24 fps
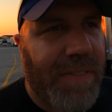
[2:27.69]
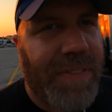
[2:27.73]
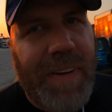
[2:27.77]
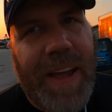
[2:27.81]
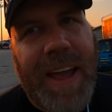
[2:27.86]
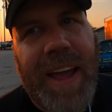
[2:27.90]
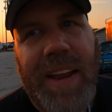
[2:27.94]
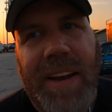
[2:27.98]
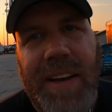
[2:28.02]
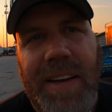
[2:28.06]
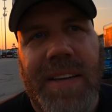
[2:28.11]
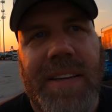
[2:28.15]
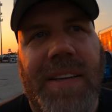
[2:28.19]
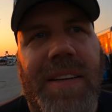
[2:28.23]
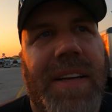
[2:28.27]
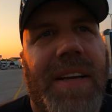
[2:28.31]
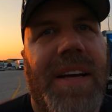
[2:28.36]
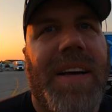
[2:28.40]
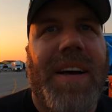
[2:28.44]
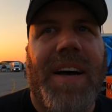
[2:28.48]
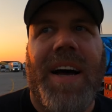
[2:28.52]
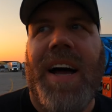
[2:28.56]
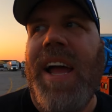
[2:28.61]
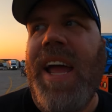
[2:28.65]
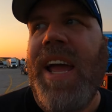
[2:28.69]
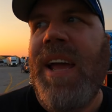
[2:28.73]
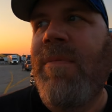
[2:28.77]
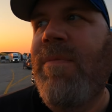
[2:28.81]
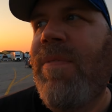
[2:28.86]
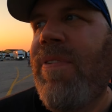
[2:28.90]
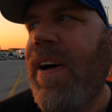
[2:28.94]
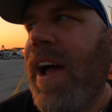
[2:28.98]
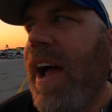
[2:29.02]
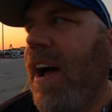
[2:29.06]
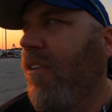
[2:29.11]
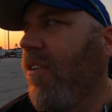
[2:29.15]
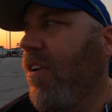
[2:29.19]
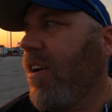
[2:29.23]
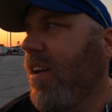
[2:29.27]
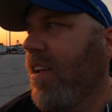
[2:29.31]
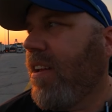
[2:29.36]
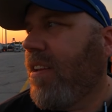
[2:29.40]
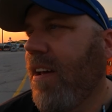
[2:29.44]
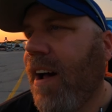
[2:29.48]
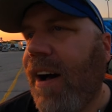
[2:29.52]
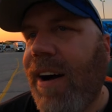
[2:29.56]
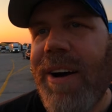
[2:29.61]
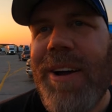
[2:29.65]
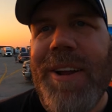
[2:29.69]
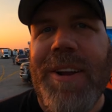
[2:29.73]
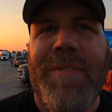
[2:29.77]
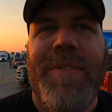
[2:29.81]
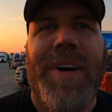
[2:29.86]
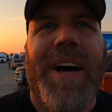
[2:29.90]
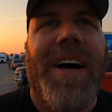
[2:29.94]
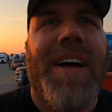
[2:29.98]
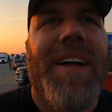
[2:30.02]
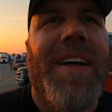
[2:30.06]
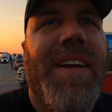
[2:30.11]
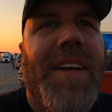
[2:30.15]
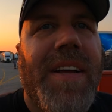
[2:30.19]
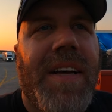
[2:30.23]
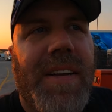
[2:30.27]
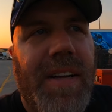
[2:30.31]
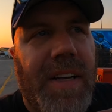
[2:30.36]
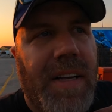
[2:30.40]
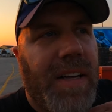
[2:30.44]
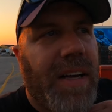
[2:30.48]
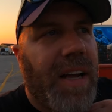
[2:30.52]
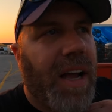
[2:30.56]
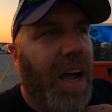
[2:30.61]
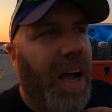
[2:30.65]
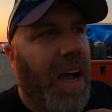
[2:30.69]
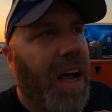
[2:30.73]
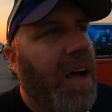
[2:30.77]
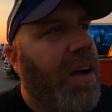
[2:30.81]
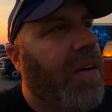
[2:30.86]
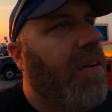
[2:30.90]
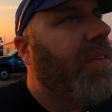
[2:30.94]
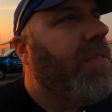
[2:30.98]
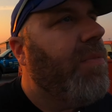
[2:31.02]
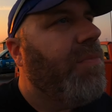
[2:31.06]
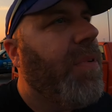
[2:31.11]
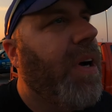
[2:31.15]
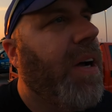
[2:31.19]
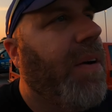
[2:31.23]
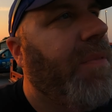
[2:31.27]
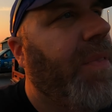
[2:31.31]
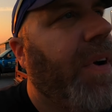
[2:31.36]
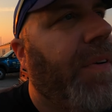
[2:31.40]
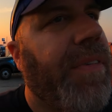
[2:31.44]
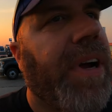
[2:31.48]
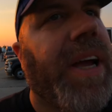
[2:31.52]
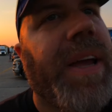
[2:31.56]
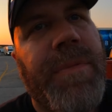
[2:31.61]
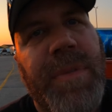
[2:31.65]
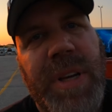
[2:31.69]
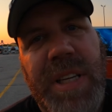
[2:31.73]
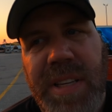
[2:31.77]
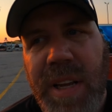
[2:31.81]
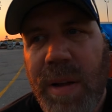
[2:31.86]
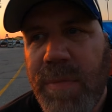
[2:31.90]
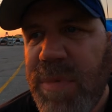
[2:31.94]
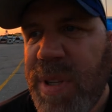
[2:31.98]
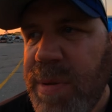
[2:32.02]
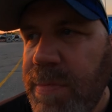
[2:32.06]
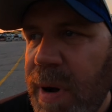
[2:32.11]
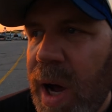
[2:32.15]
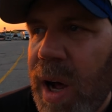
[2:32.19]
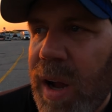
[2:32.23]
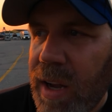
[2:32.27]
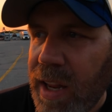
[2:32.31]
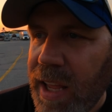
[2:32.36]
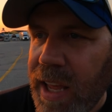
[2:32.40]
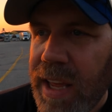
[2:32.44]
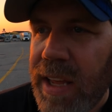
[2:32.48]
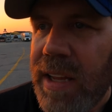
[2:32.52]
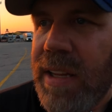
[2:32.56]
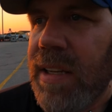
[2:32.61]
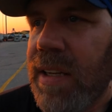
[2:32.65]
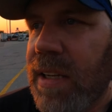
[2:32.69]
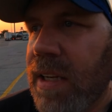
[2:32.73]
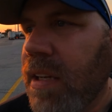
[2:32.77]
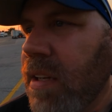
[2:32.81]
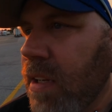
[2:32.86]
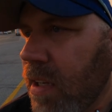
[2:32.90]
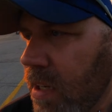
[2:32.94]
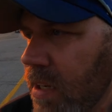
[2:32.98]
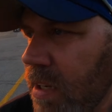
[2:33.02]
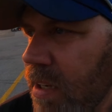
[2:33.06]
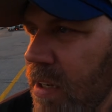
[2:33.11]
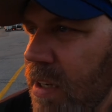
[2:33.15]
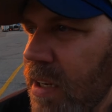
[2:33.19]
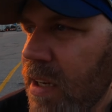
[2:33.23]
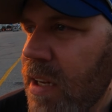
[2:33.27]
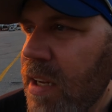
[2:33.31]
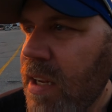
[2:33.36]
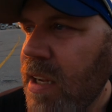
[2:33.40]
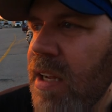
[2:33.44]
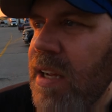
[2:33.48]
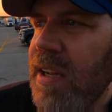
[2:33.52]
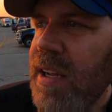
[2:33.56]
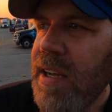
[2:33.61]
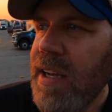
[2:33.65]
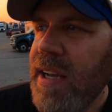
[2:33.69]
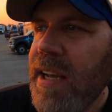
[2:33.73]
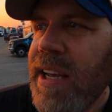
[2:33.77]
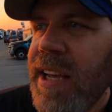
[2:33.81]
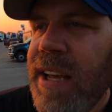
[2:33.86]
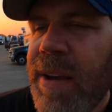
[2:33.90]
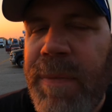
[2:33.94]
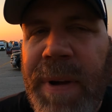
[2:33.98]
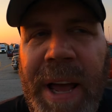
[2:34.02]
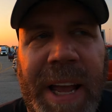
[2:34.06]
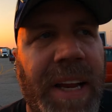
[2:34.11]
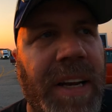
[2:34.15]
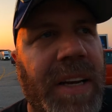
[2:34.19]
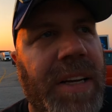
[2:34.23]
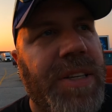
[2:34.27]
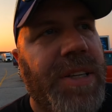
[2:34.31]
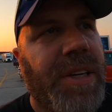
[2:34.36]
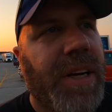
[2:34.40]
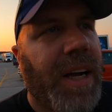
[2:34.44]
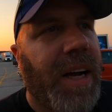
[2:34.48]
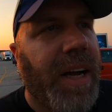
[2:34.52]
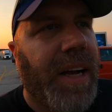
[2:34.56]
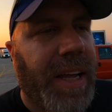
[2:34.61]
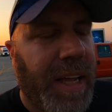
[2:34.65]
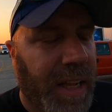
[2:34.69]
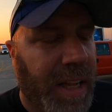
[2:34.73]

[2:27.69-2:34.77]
fat? I am fat. What are you talking about? But I'm gonna give me something small to eat and get back in the truck